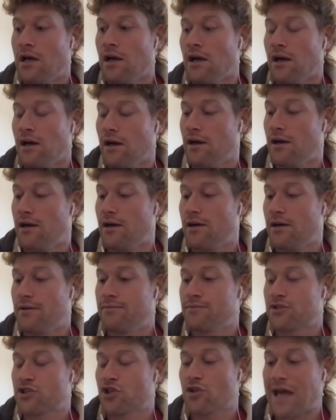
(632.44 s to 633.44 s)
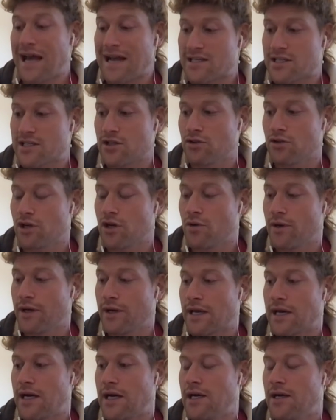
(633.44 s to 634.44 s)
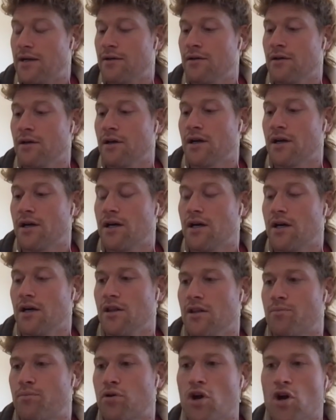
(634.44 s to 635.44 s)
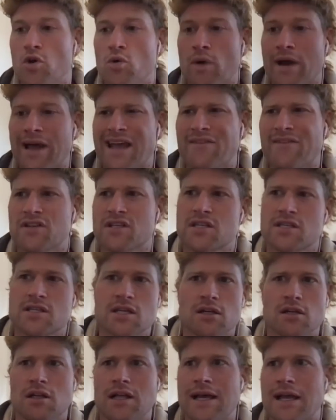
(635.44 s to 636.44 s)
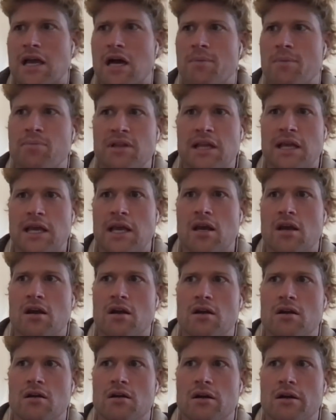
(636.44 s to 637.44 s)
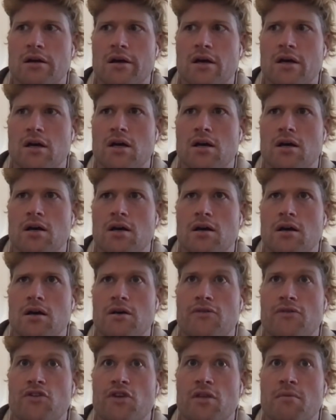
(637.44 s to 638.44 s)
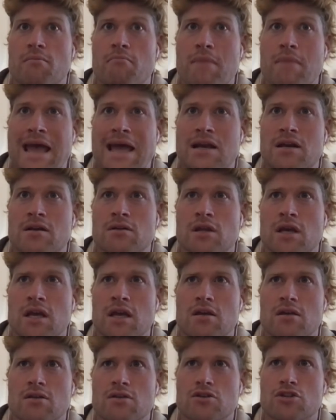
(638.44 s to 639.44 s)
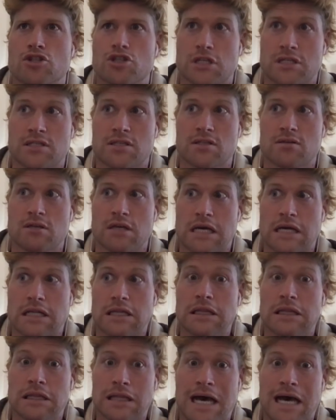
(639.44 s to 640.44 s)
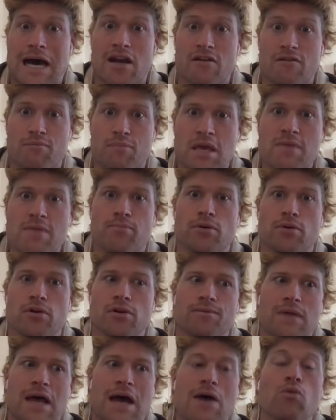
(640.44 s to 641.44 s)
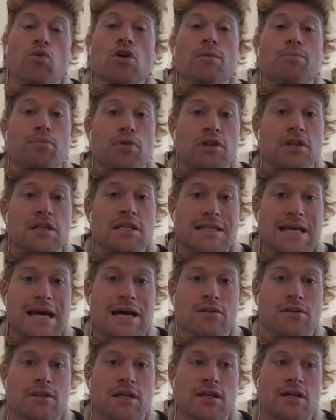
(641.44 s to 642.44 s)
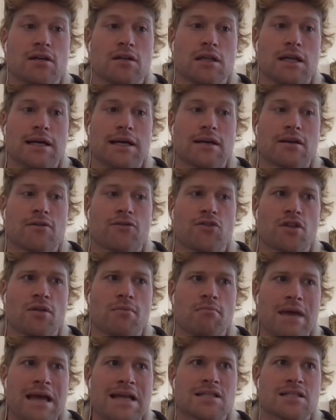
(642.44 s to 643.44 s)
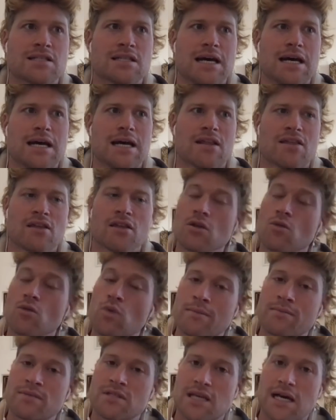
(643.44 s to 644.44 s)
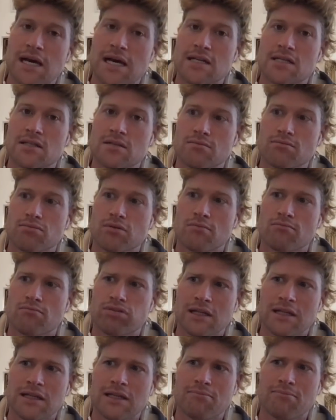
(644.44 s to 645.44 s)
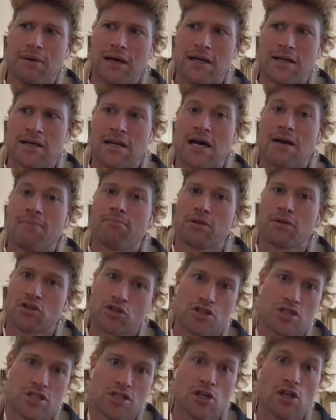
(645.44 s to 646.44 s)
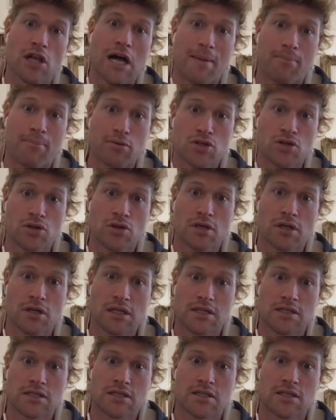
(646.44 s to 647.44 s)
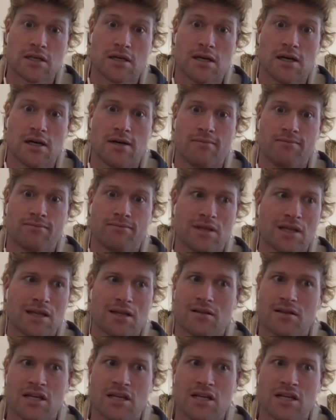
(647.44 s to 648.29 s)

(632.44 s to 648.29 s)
So that's still going on. The pro wave is still like up in the air for the men. Like there's just a lot of people. I will put this out there, like for the men's side, I think the women's side's completely buttoned up, but there's still opportunities. Like things